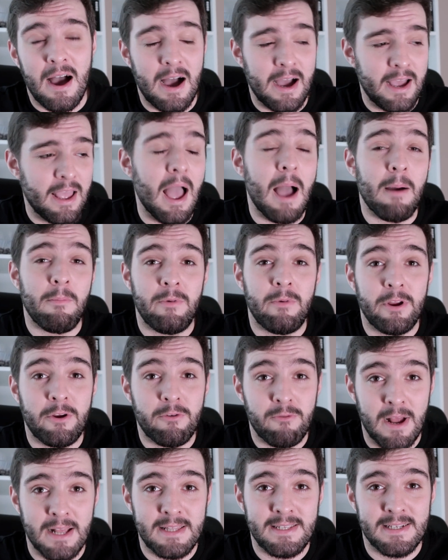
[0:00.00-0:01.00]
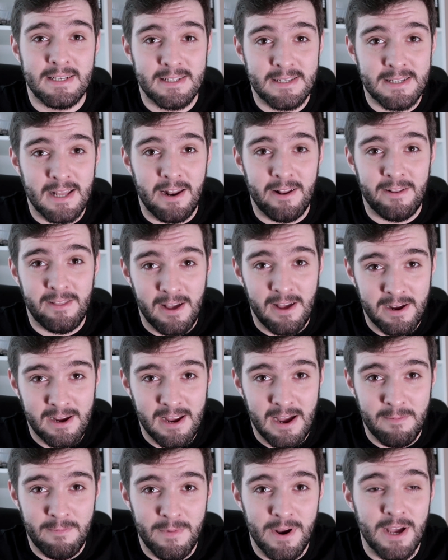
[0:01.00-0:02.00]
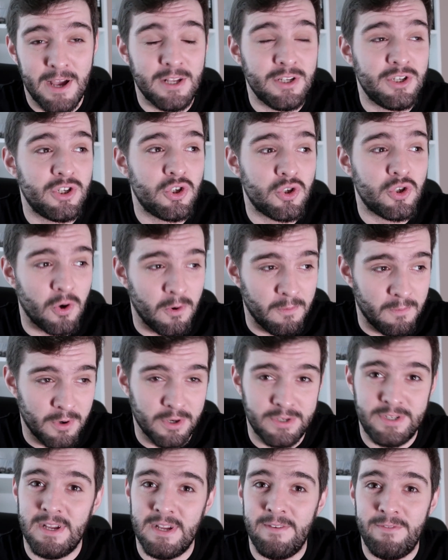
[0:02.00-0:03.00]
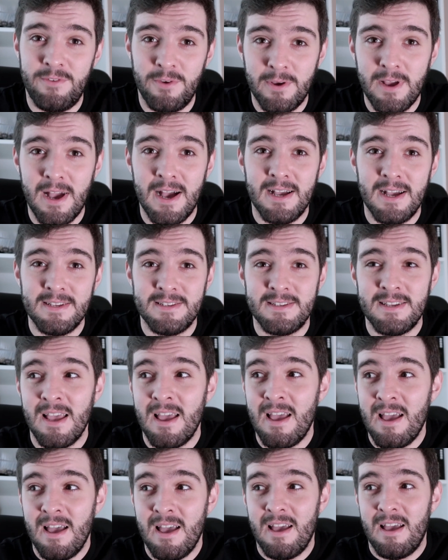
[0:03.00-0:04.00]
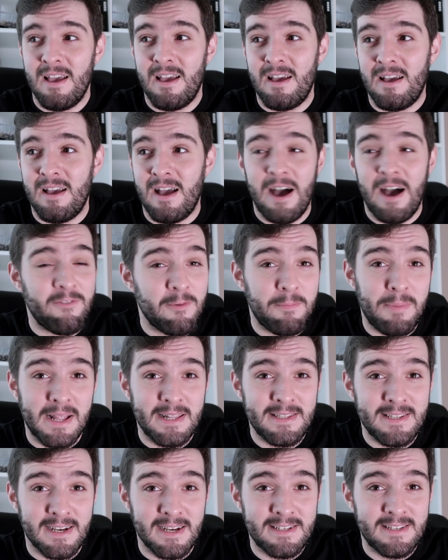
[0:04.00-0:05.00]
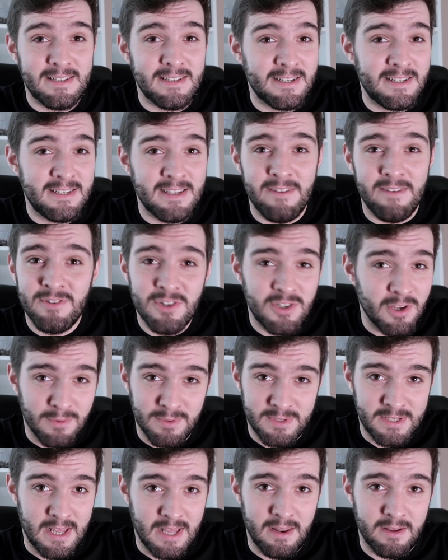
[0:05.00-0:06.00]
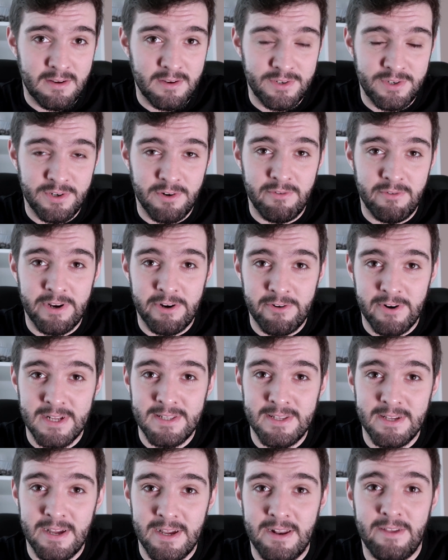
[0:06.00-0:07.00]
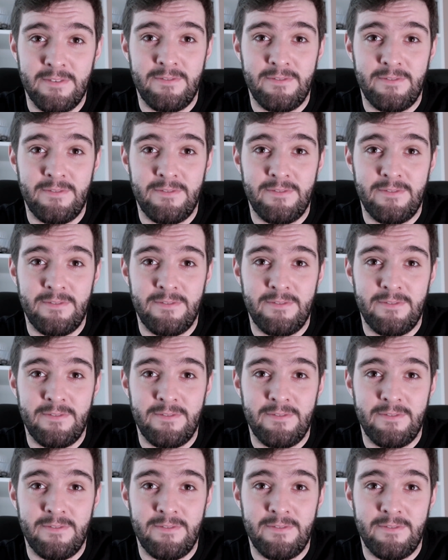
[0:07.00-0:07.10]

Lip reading: I am regretting selling that camera so much. If you guys have a Pentax 6.7, don't sell it because you'll regret it.